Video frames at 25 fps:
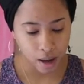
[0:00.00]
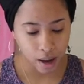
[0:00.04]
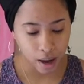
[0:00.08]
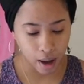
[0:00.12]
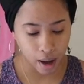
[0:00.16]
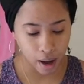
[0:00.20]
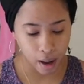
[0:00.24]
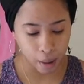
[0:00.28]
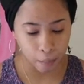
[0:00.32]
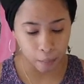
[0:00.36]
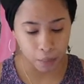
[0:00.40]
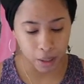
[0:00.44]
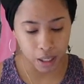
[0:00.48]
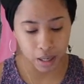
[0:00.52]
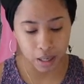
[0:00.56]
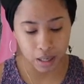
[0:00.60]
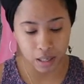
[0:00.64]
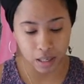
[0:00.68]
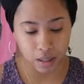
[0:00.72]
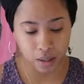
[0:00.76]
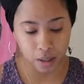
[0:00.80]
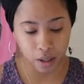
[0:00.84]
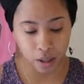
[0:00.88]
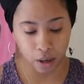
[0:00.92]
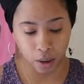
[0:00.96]
Um,
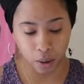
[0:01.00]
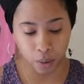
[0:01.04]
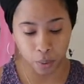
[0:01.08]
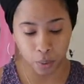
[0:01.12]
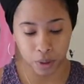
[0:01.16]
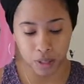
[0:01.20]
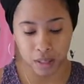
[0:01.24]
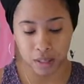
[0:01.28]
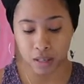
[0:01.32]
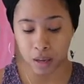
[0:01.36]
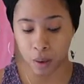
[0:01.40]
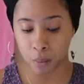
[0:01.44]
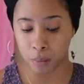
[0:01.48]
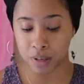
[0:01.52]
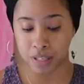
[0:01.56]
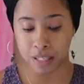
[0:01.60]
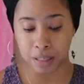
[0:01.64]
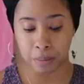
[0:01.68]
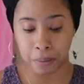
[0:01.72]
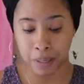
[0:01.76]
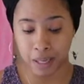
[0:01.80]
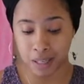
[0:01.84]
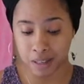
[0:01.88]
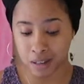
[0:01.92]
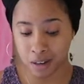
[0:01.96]
because, you know, when someone
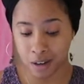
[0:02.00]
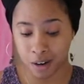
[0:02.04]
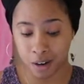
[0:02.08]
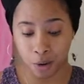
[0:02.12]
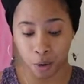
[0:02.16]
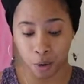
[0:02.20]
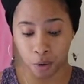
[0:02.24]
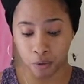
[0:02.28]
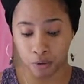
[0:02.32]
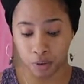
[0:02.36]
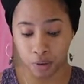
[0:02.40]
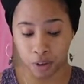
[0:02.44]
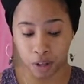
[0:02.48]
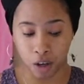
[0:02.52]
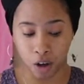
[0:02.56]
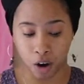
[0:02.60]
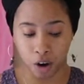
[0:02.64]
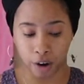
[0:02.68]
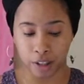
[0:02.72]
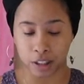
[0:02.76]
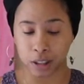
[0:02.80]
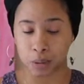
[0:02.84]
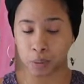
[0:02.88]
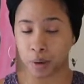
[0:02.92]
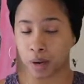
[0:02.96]
speaks in an overly
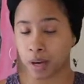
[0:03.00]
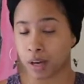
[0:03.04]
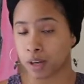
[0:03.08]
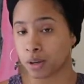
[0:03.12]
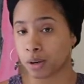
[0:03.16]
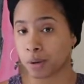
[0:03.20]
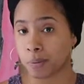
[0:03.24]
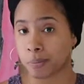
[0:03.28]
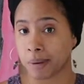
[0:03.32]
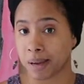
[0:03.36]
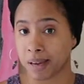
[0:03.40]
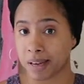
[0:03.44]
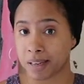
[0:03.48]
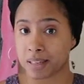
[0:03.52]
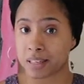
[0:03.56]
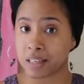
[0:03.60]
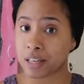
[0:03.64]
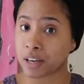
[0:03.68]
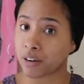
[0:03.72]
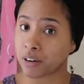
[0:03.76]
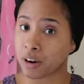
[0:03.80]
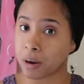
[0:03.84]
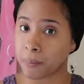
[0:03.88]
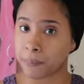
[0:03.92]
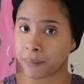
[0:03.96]
harsh way, you may
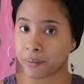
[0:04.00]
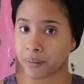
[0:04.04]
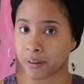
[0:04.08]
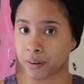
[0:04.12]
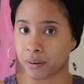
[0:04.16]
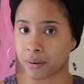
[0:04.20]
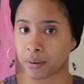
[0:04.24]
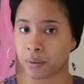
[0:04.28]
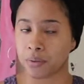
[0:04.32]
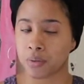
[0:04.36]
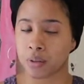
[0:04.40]
tear up a little.